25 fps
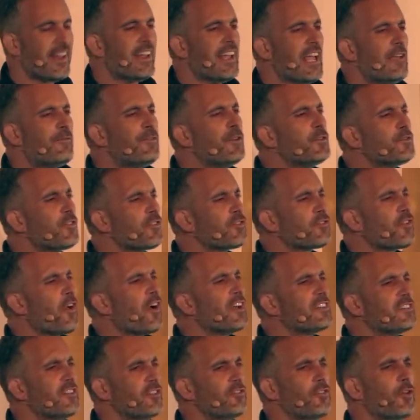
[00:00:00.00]
If you
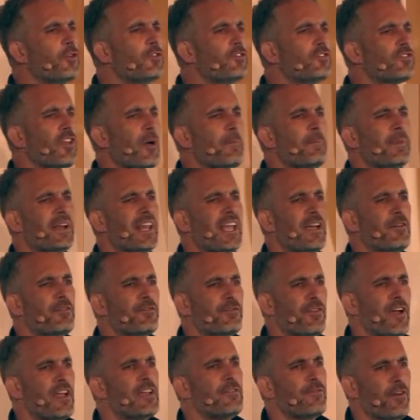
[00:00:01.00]
decide to do somebody a
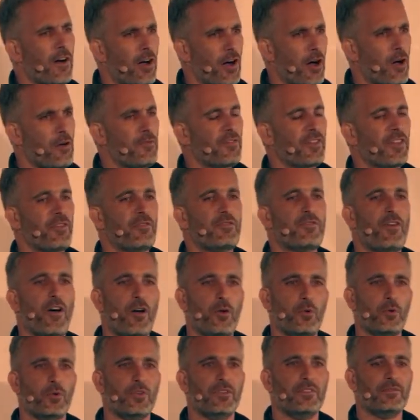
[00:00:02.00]
favor over the
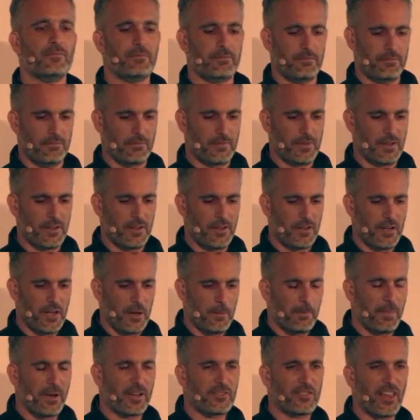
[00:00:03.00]
phone
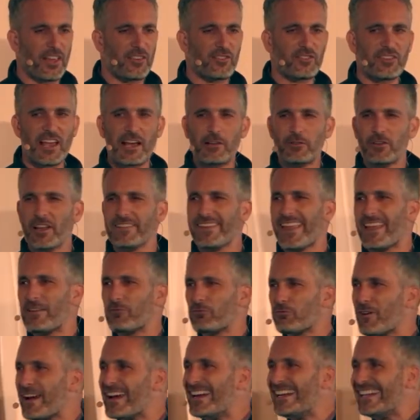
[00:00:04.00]
because they sound like they
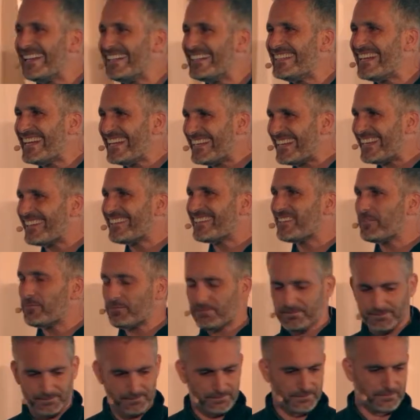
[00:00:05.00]
really need it,
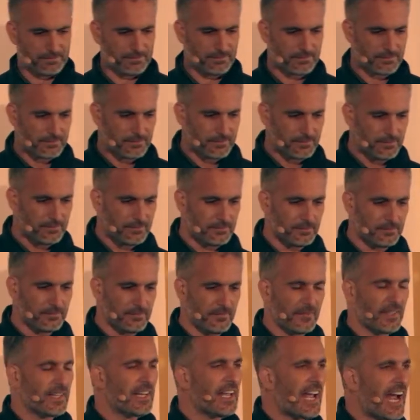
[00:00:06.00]

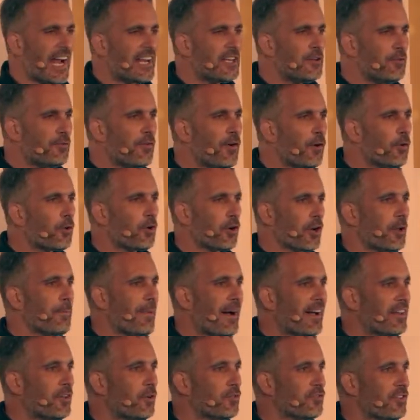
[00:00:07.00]
and you feel good
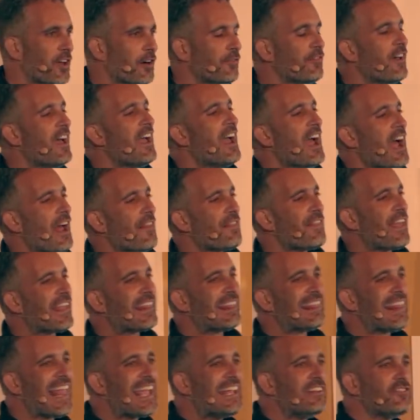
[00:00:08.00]
about yourself, and then
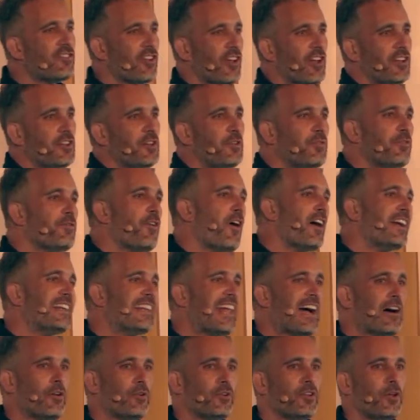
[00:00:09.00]
later you find
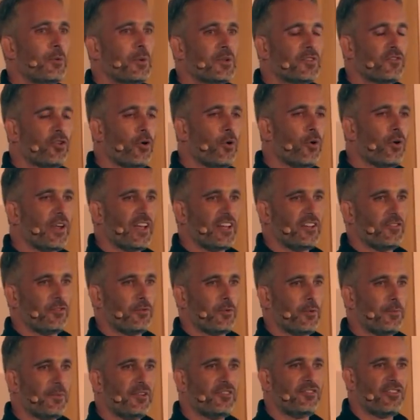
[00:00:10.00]
out you were talking
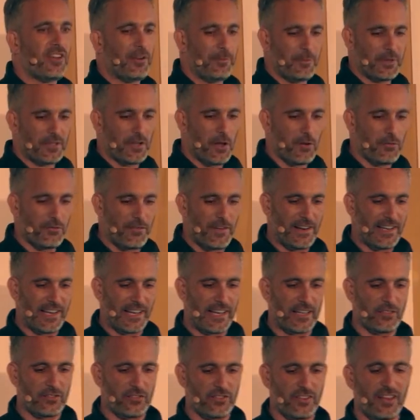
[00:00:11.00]
to a machine with no
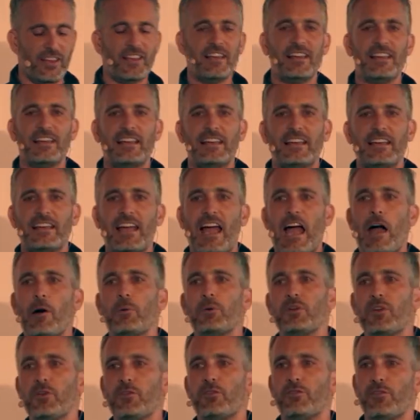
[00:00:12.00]
feelings, how
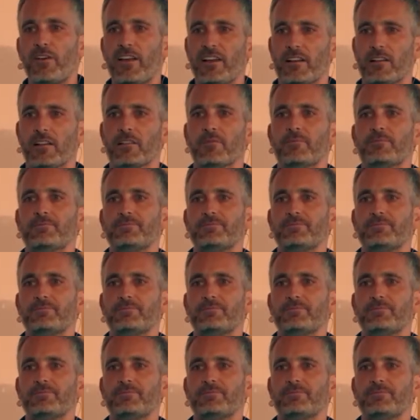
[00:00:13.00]
would you feel?